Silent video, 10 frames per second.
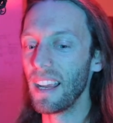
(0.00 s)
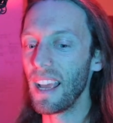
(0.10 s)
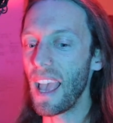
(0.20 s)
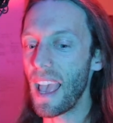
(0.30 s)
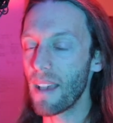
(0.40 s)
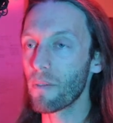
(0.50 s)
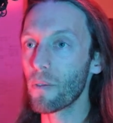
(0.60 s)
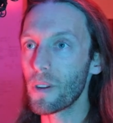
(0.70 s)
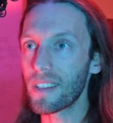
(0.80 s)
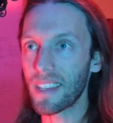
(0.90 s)

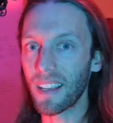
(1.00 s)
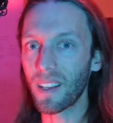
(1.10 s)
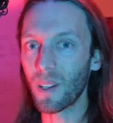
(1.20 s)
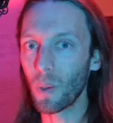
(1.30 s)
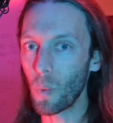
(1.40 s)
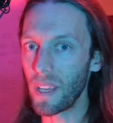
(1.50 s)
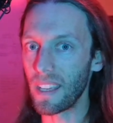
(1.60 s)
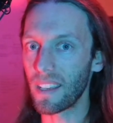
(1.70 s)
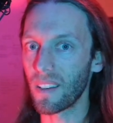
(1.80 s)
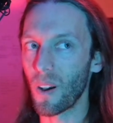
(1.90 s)
every single
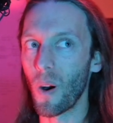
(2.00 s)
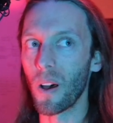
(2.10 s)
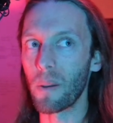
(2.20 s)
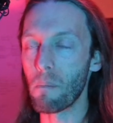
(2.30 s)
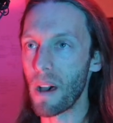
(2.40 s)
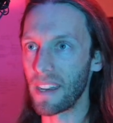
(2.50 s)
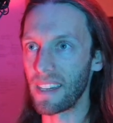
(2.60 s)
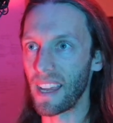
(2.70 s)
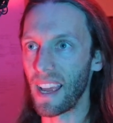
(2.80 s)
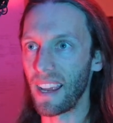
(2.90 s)
week on
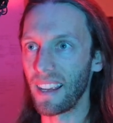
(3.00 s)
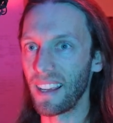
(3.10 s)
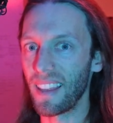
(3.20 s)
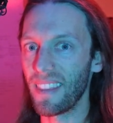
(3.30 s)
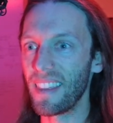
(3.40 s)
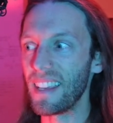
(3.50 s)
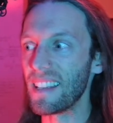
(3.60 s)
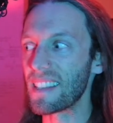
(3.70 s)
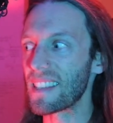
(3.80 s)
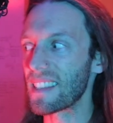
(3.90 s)
Monday,
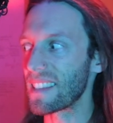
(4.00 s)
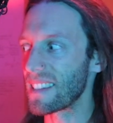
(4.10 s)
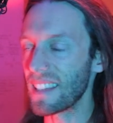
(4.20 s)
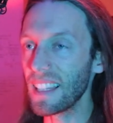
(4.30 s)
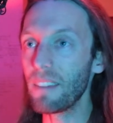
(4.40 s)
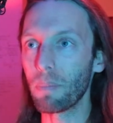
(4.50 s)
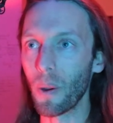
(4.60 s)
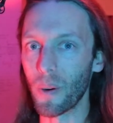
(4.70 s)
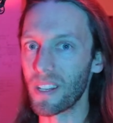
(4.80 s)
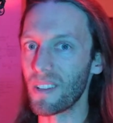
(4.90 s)
these leaf
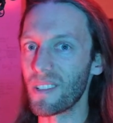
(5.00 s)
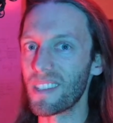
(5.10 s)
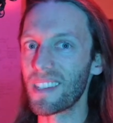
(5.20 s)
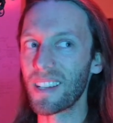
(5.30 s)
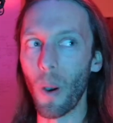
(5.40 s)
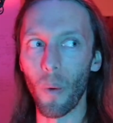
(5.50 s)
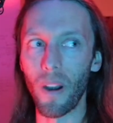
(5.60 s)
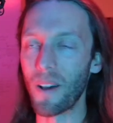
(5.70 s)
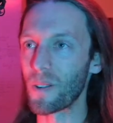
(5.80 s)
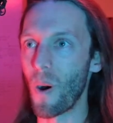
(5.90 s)
blower dudes go
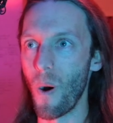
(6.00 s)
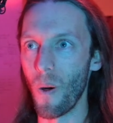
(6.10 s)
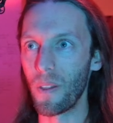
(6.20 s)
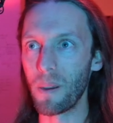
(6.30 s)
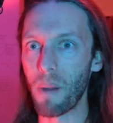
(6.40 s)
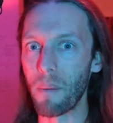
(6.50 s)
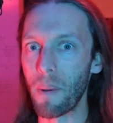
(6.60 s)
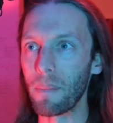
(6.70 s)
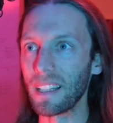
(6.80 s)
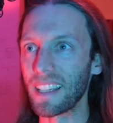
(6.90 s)
around to all the
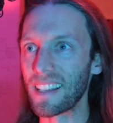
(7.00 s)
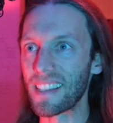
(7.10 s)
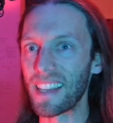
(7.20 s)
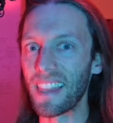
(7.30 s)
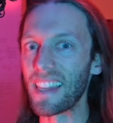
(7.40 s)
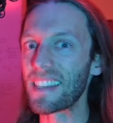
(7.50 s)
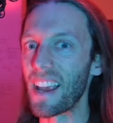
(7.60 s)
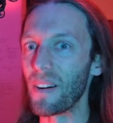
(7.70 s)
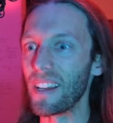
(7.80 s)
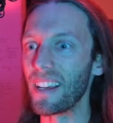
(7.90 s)
apartment buildings in this
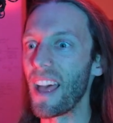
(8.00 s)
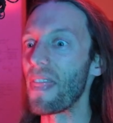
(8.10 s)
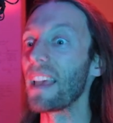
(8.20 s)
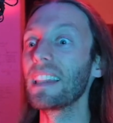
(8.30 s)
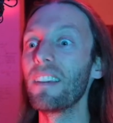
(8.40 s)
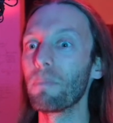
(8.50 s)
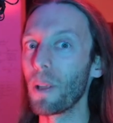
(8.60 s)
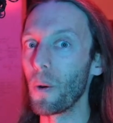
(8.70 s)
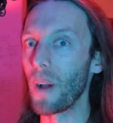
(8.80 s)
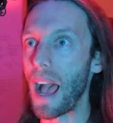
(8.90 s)
area and they leaf
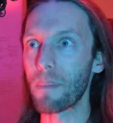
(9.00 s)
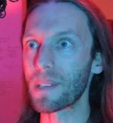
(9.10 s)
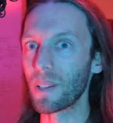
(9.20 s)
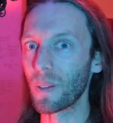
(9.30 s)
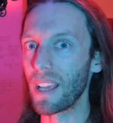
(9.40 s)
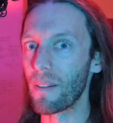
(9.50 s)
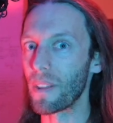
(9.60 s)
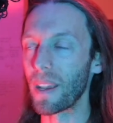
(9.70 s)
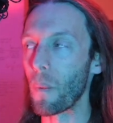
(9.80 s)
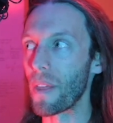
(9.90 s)
blow absolutely
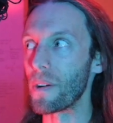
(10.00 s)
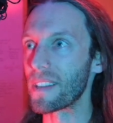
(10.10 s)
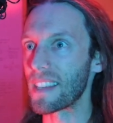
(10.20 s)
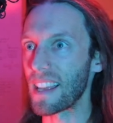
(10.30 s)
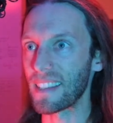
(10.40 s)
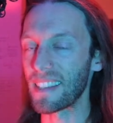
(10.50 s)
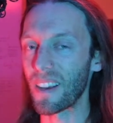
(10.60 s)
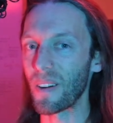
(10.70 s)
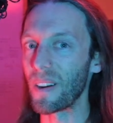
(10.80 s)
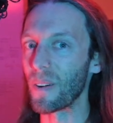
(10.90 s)
everything, whether it's
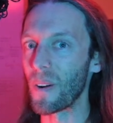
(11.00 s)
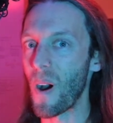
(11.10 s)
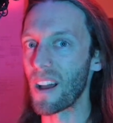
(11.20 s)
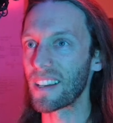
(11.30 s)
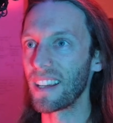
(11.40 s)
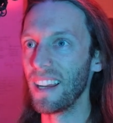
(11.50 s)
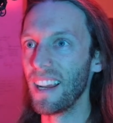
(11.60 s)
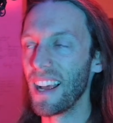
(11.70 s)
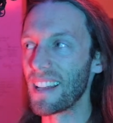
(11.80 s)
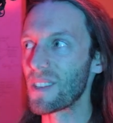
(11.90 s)
necessary or not.
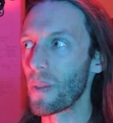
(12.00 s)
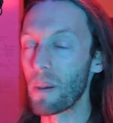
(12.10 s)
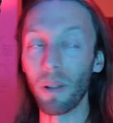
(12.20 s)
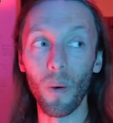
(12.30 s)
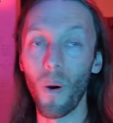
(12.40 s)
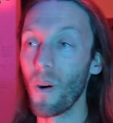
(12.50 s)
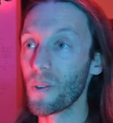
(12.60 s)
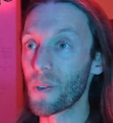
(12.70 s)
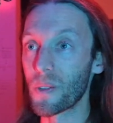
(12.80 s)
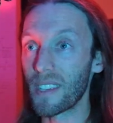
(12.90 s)
And so they blow all
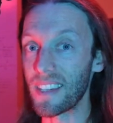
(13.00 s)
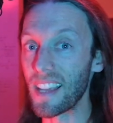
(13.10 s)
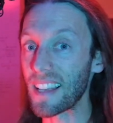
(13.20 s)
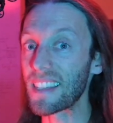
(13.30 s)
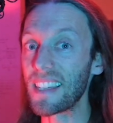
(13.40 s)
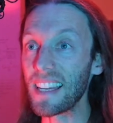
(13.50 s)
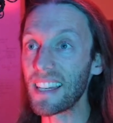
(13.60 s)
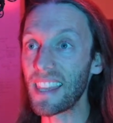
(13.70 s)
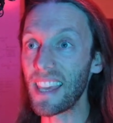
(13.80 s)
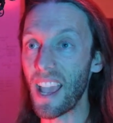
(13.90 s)
sorts of dust into
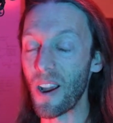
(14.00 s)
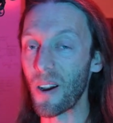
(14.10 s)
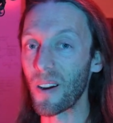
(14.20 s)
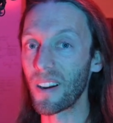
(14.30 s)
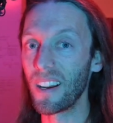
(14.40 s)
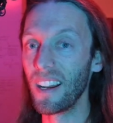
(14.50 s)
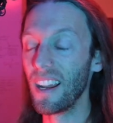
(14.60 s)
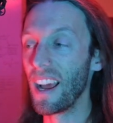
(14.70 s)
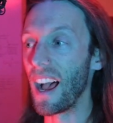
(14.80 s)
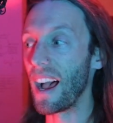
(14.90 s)
the air,
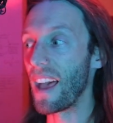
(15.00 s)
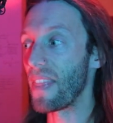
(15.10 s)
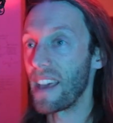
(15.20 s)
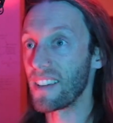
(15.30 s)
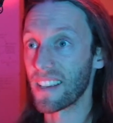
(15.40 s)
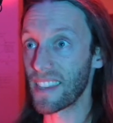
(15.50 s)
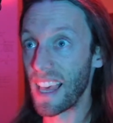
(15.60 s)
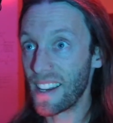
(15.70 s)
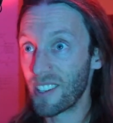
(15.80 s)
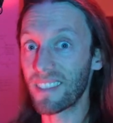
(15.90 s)
and that dust then just,